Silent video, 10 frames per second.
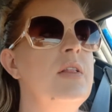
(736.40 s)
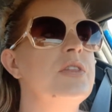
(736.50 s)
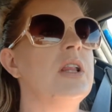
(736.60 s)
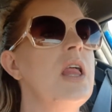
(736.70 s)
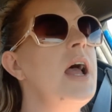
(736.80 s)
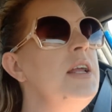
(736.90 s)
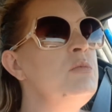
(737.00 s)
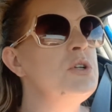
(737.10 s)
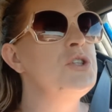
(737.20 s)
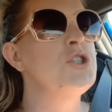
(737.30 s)
The
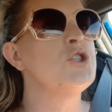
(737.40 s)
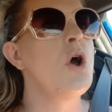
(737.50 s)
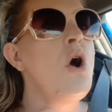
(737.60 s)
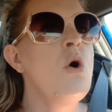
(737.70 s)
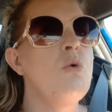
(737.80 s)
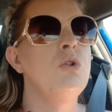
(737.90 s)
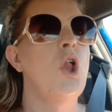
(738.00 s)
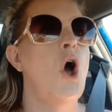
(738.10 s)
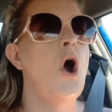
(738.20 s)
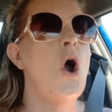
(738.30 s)
line was so
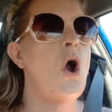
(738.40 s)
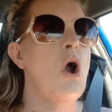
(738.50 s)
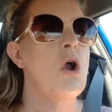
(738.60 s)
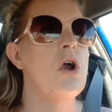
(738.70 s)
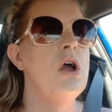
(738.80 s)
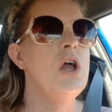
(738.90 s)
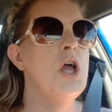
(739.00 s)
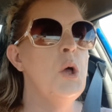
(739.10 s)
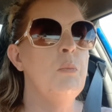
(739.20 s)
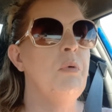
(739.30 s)

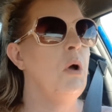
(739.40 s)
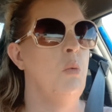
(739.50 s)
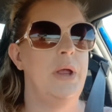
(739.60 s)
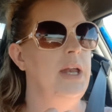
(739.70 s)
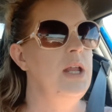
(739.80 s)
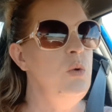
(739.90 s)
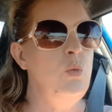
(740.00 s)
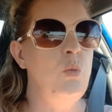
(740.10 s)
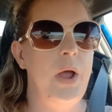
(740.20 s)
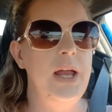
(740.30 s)
long, but we
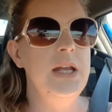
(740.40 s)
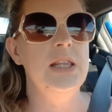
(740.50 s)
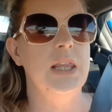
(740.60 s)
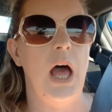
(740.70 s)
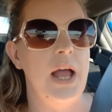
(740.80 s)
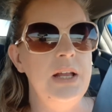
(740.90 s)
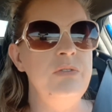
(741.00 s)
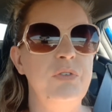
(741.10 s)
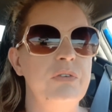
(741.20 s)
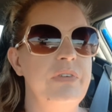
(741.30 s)
didn't wait in
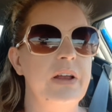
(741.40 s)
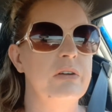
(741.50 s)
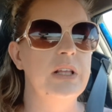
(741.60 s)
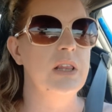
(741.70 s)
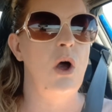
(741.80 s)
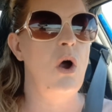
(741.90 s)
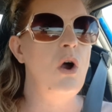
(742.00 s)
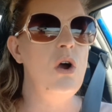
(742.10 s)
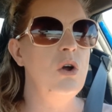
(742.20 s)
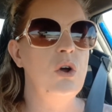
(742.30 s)
line for very
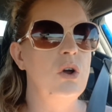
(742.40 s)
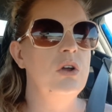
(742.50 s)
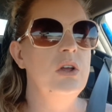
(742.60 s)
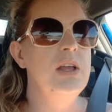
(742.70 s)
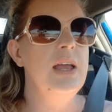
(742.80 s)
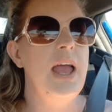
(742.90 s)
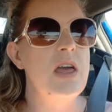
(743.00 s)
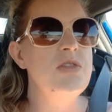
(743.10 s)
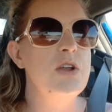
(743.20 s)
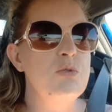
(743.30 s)
long.
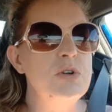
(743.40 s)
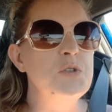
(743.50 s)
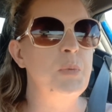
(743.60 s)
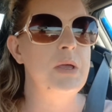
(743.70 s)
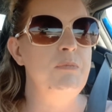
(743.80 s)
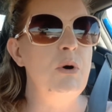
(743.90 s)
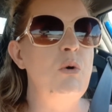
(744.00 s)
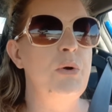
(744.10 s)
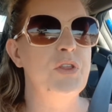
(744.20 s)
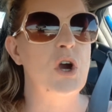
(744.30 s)
And there was people
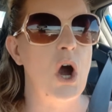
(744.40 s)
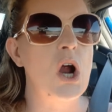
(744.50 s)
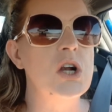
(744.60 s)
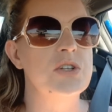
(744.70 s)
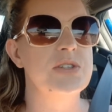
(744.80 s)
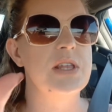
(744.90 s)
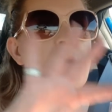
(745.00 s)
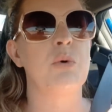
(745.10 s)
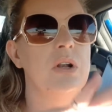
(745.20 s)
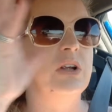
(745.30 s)
with carts
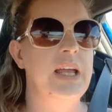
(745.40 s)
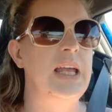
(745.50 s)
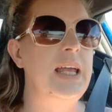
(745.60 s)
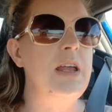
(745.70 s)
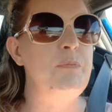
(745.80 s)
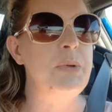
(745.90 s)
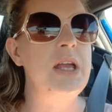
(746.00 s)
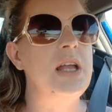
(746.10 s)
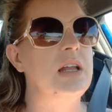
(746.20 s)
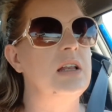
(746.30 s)
that were
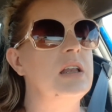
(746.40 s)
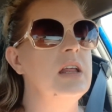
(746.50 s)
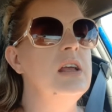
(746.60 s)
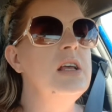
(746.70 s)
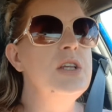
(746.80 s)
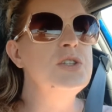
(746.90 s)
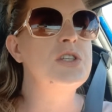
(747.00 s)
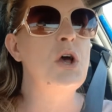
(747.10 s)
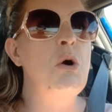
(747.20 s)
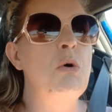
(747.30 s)
heaping.
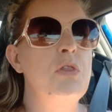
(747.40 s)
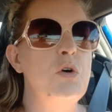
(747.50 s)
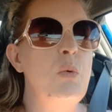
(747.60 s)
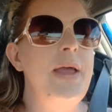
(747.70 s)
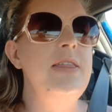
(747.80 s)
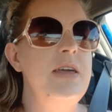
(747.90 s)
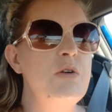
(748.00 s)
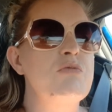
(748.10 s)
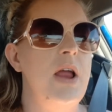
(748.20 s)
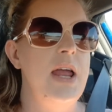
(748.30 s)
So the way they
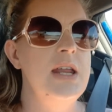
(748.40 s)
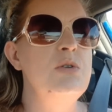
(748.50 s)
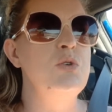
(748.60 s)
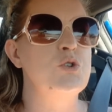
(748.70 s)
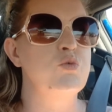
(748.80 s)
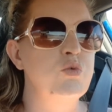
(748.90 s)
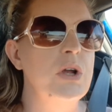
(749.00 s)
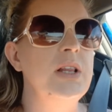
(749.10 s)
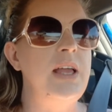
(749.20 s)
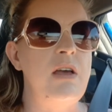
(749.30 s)
ran it was
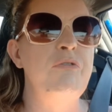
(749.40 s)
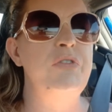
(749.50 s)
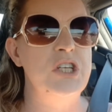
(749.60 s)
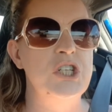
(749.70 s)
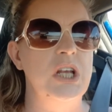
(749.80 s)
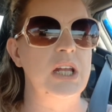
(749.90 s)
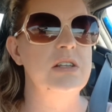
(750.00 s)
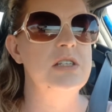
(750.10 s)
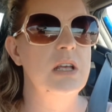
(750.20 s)
really efficient.